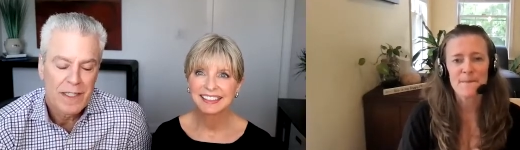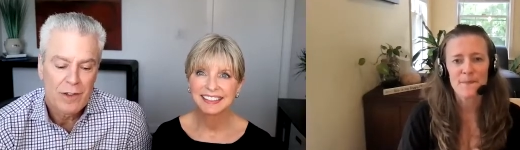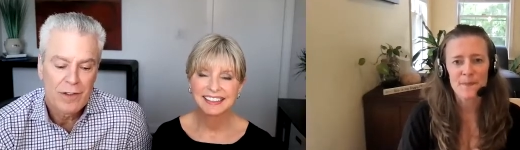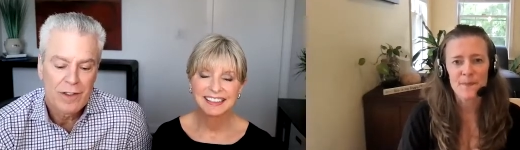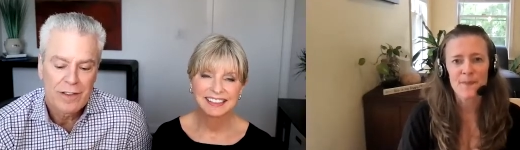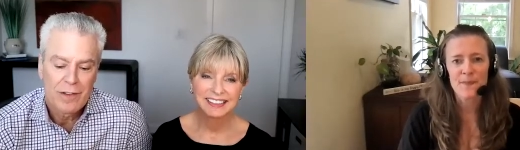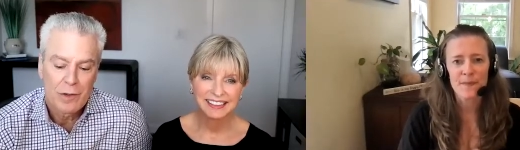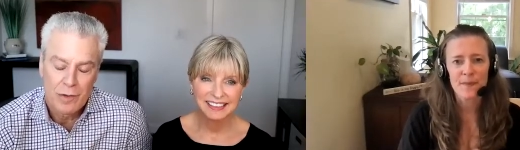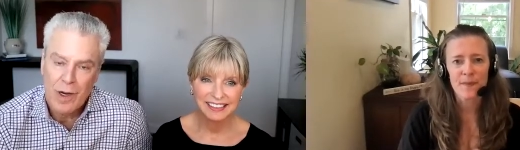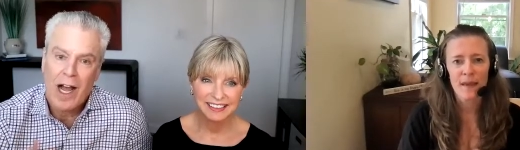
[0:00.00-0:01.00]
Speaker 1: there there
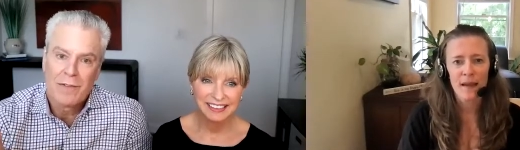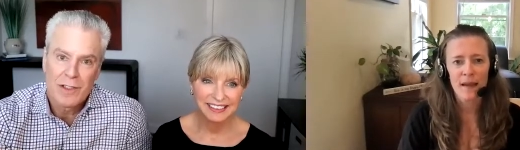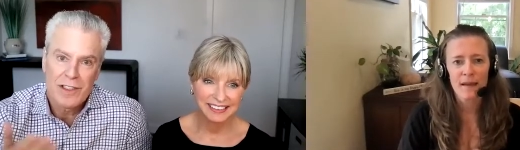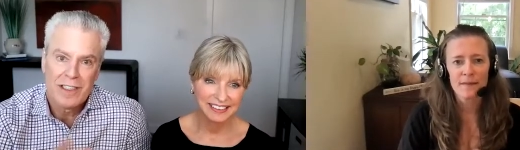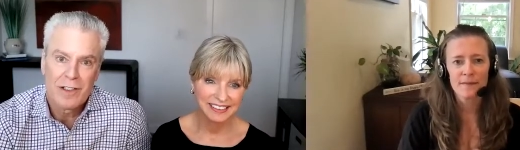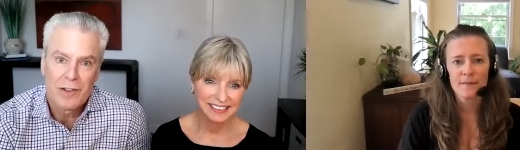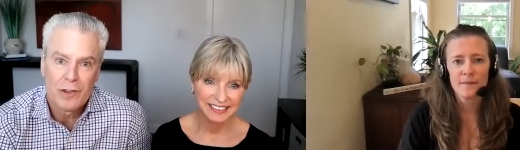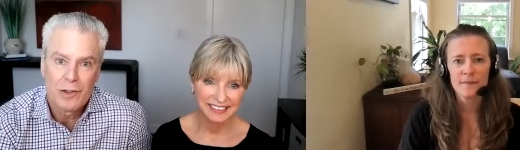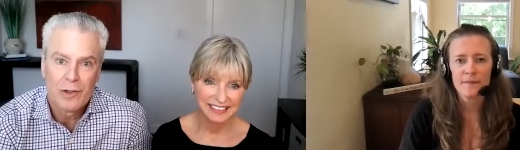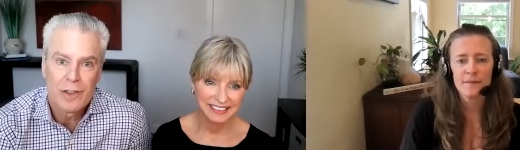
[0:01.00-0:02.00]
obviously our two